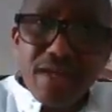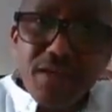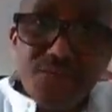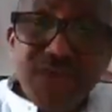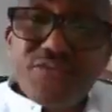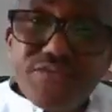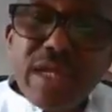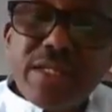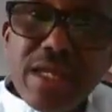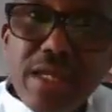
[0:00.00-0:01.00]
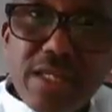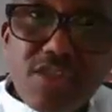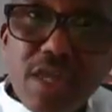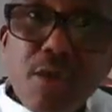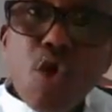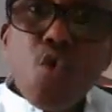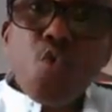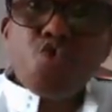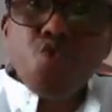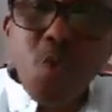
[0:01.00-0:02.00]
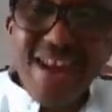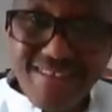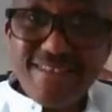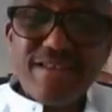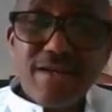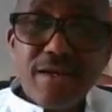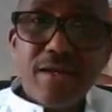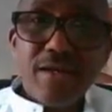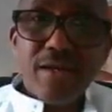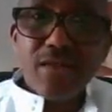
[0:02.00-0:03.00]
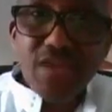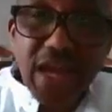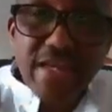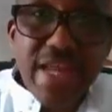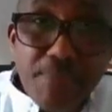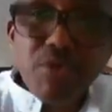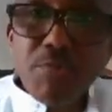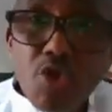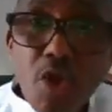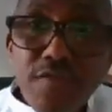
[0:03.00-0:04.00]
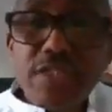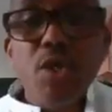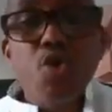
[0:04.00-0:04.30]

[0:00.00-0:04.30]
infiltrate this thing would want their name to be covered,